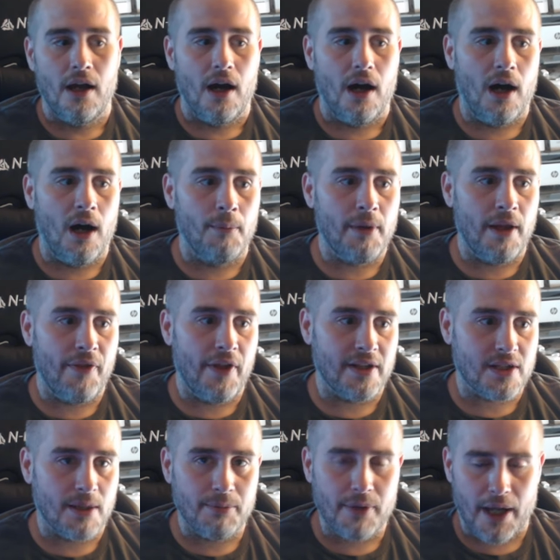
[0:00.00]
And then
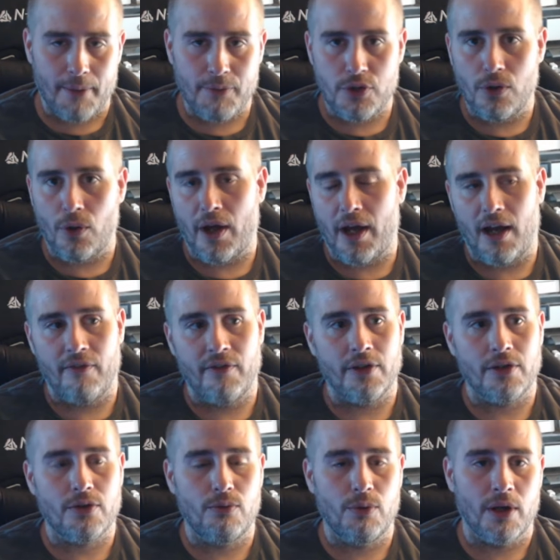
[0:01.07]
sometimes you'll have it
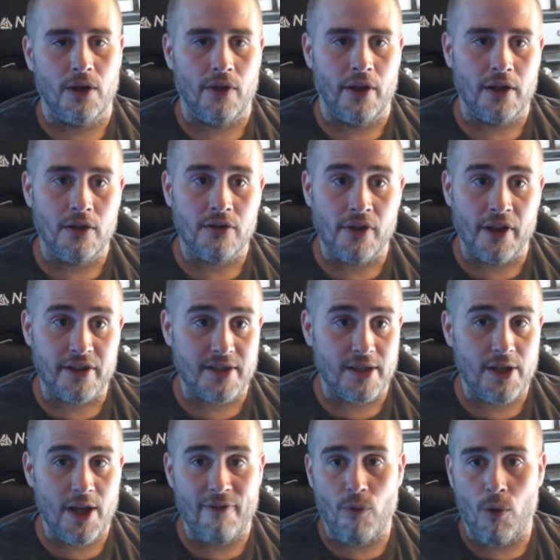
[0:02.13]
to where, like, let's say
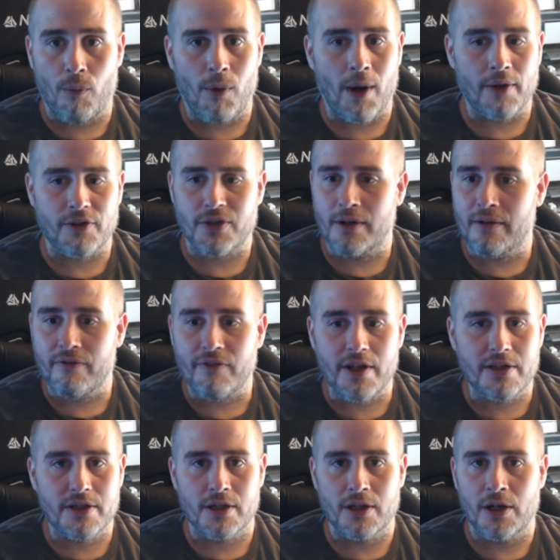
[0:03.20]
you have on a certain
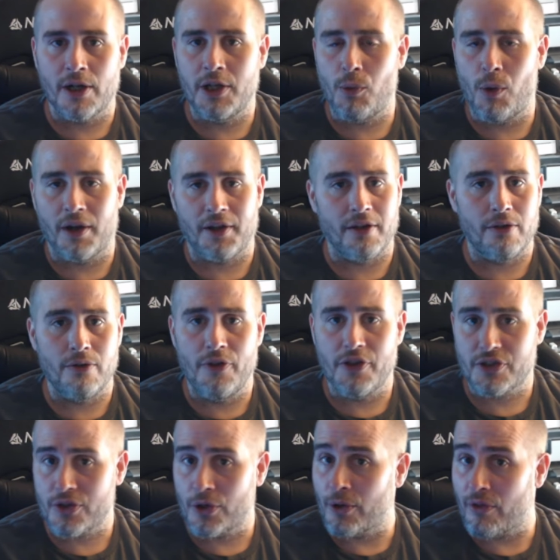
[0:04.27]
feature and you want to do this
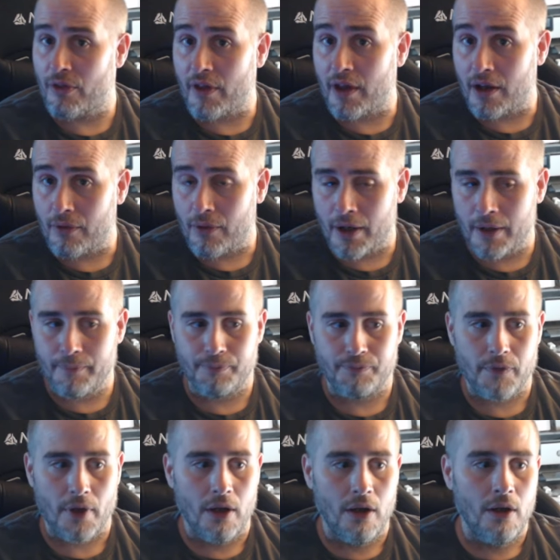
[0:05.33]
certain thing, right?
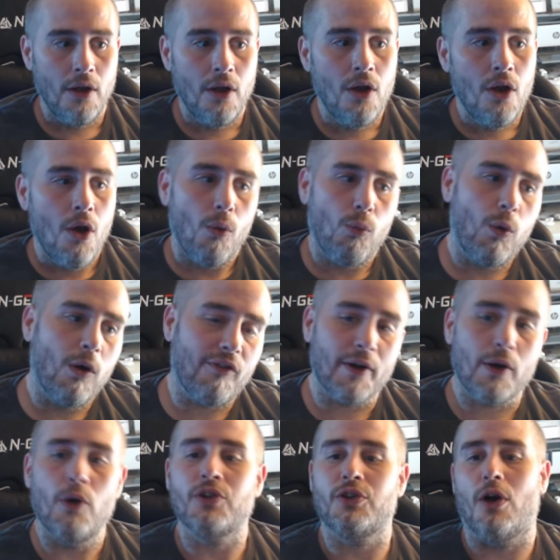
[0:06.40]
Well, if I
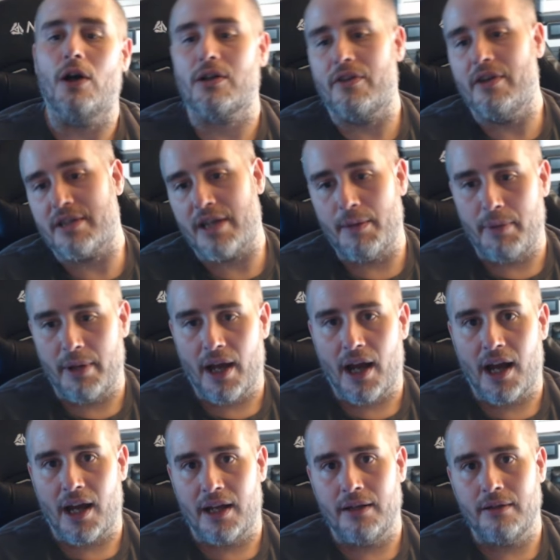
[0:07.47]
go and talk to this
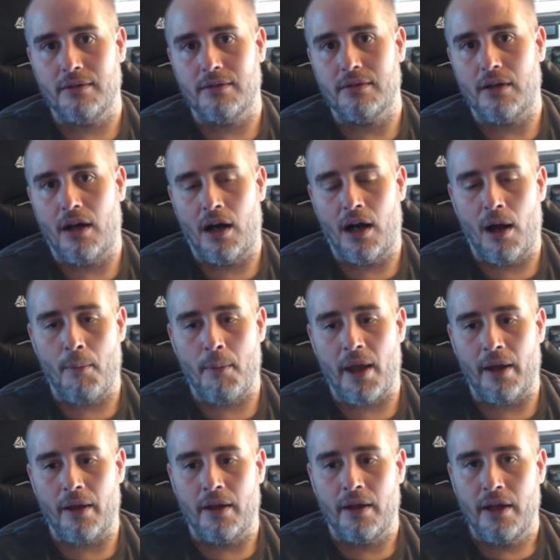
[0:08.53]
API,
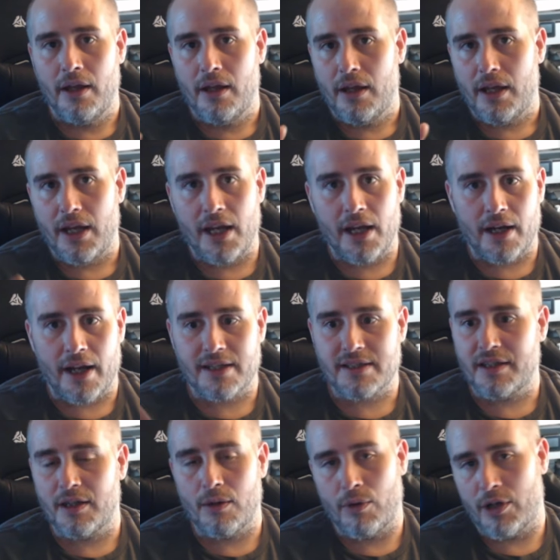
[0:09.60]
and I
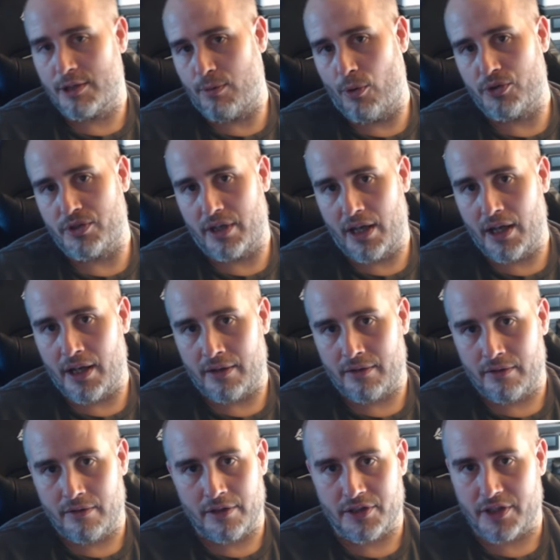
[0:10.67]
send it what it's supposed to
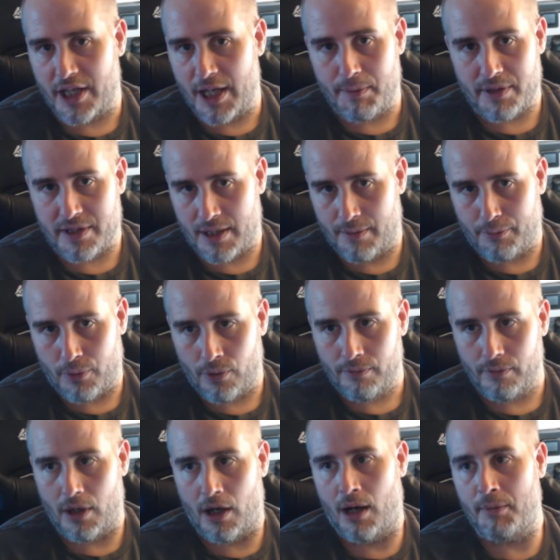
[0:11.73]
get, just to keep it simple,
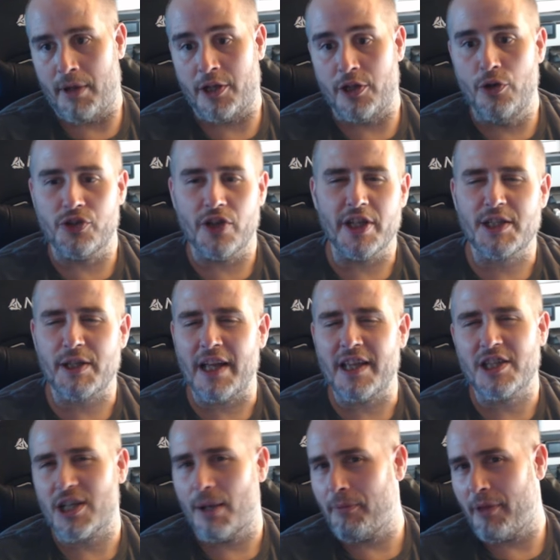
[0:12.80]
it usually
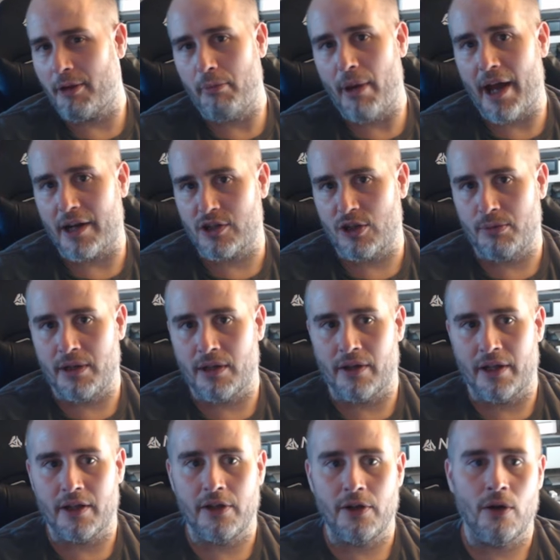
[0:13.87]
sends something back to me, like,